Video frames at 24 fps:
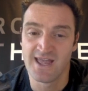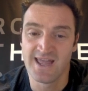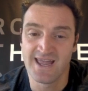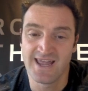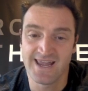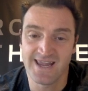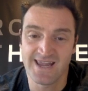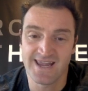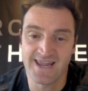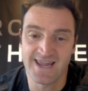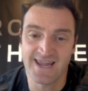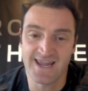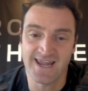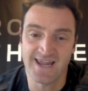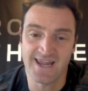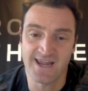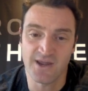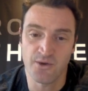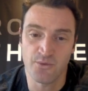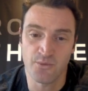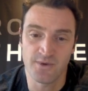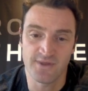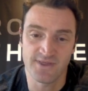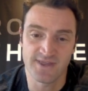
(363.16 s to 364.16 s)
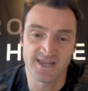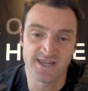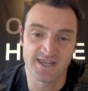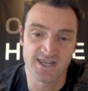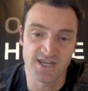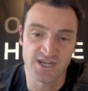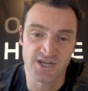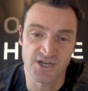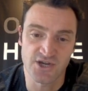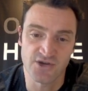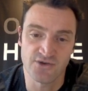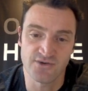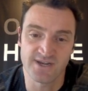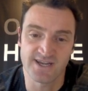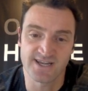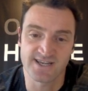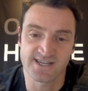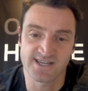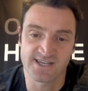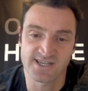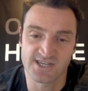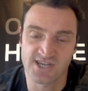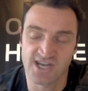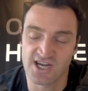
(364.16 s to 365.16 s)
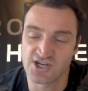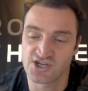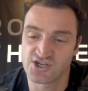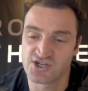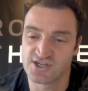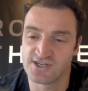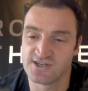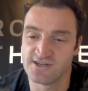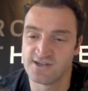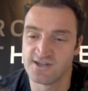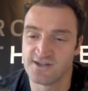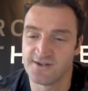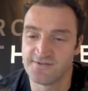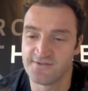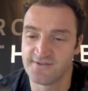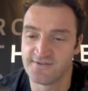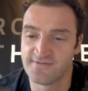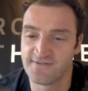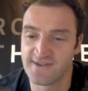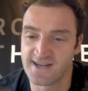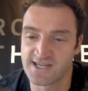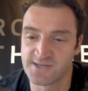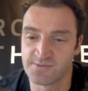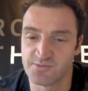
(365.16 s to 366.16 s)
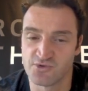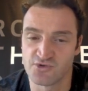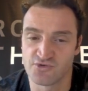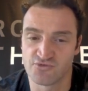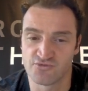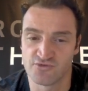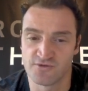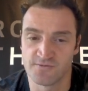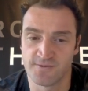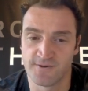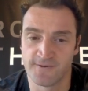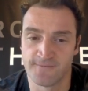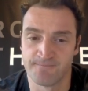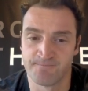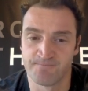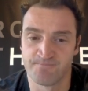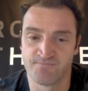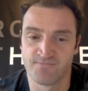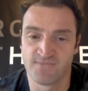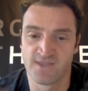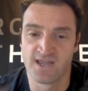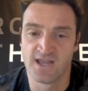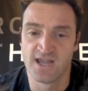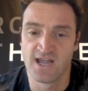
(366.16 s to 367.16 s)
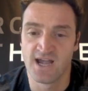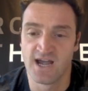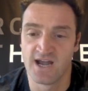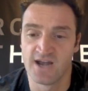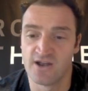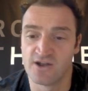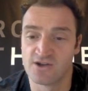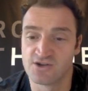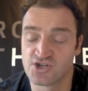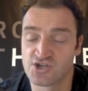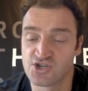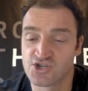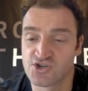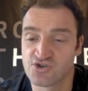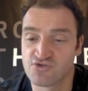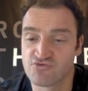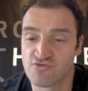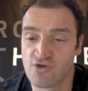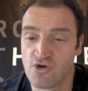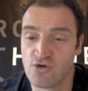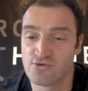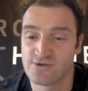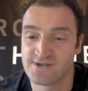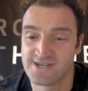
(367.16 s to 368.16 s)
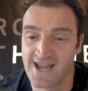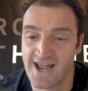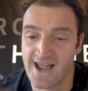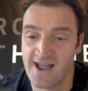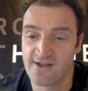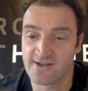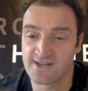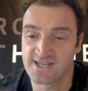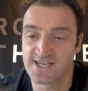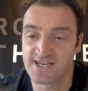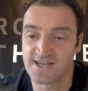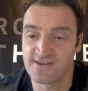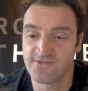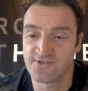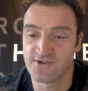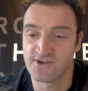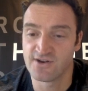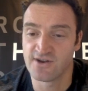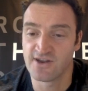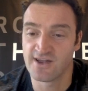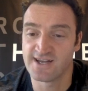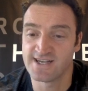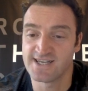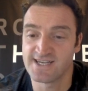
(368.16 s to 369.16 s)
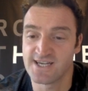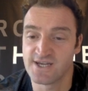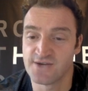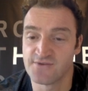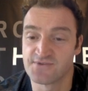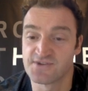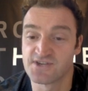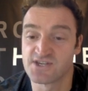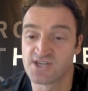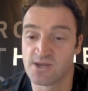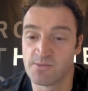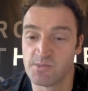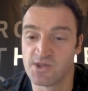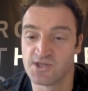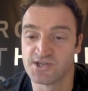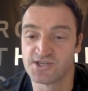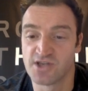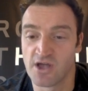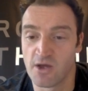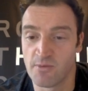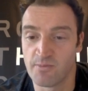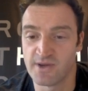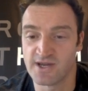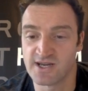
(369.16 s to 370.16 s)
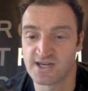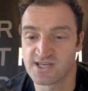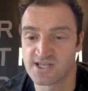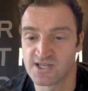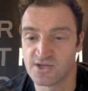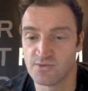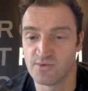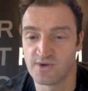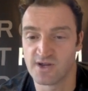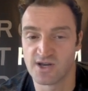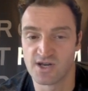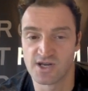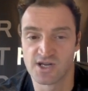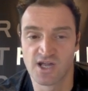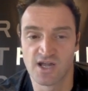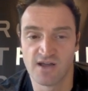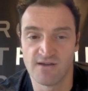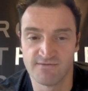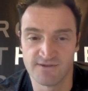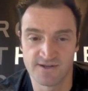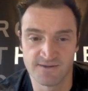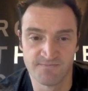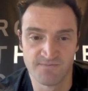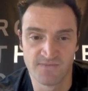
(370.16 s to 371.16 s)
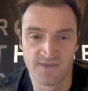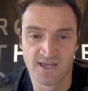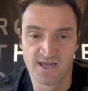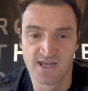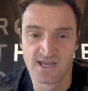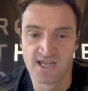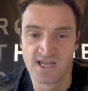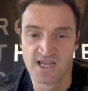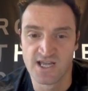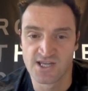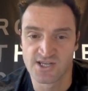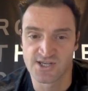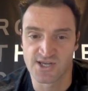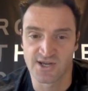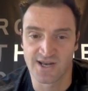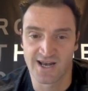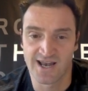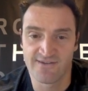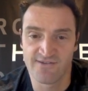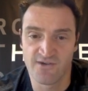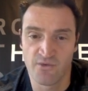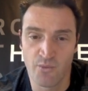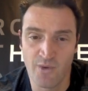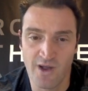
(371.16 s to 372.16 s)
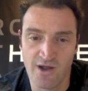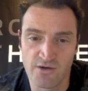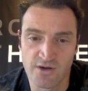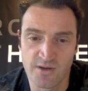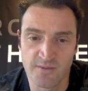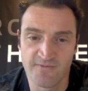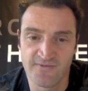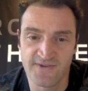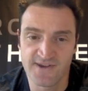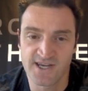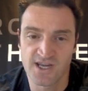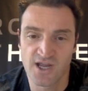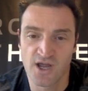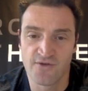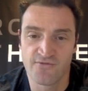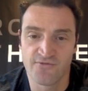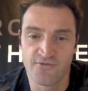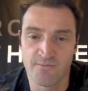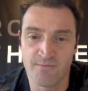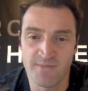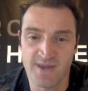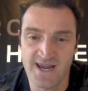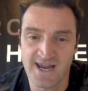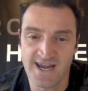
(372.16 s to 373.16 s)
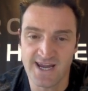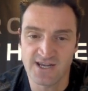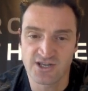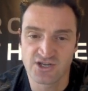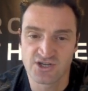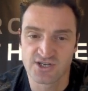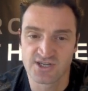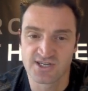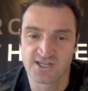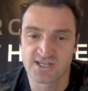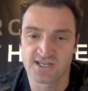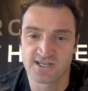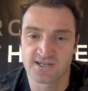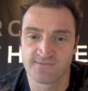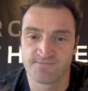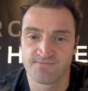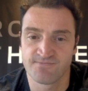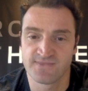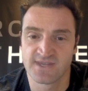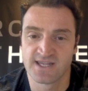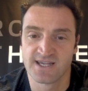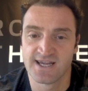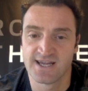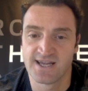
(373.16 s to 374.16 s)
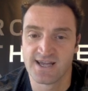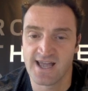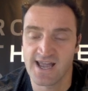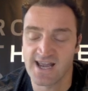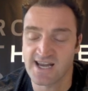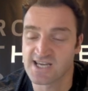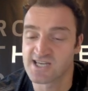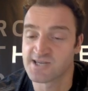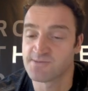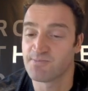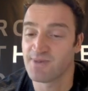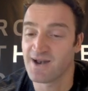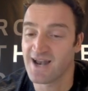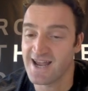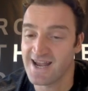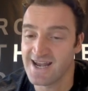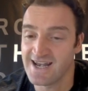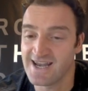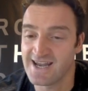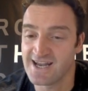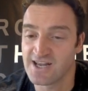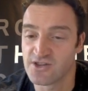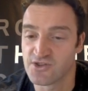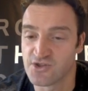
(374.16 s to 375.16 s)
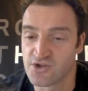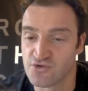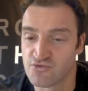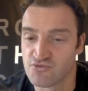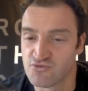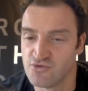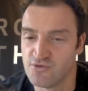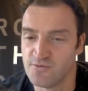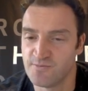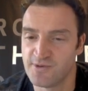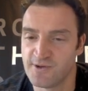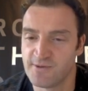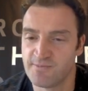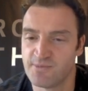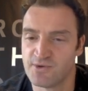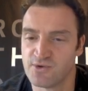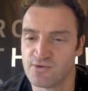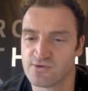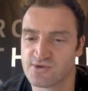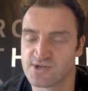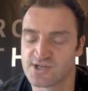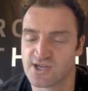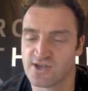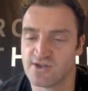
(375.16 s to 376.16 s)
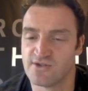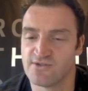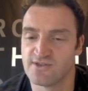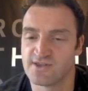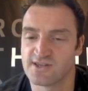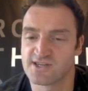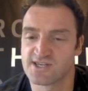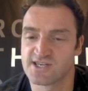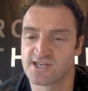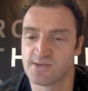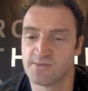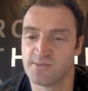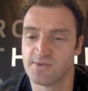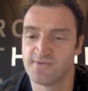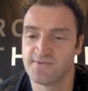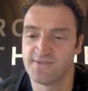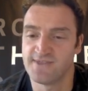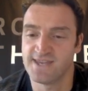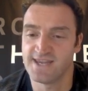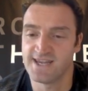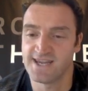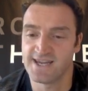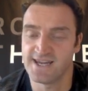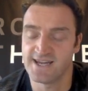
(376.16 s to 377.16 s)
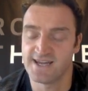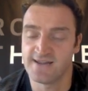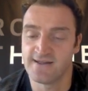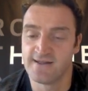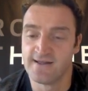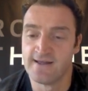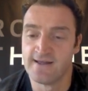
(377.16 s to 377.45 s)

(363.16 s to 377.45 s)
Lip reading: here within the units section of the Facebook group. And I'll just scroll down to give you an idea of some of the topics that we're going to cover. So you'll have a welcome video from me just explaining the group, but also some of the